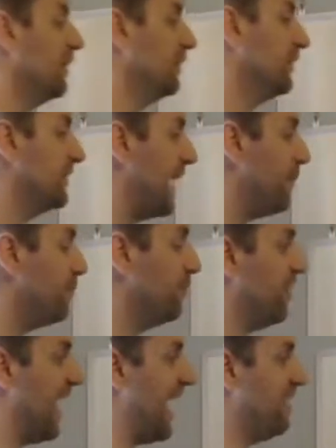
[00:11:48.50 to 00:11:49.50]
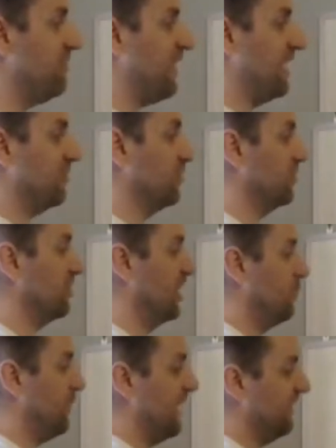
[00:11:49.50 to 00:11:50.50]
that investor is
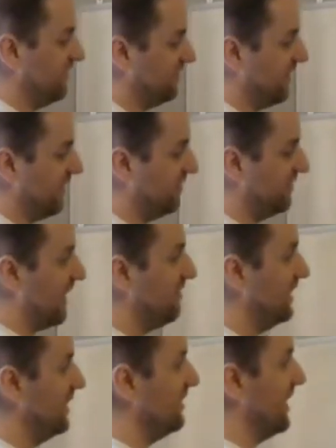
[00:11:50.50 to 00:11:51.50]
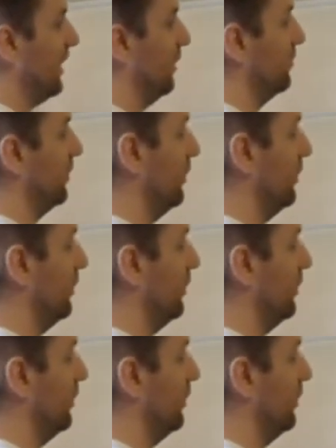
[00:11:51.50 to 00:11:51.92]
going to pay, let's say, $70,000.